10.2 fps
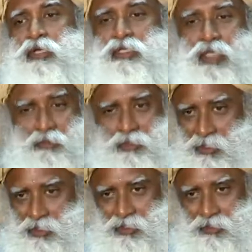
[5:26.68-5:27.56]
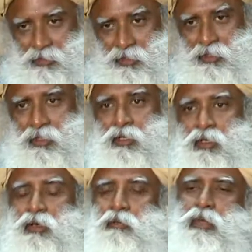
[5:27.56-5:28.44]
attempt it.
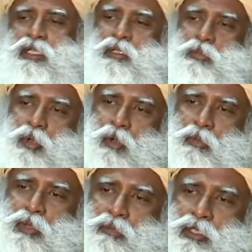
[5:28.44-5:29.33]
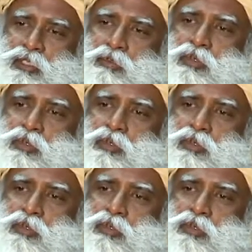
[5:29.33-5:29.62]
But the problem is,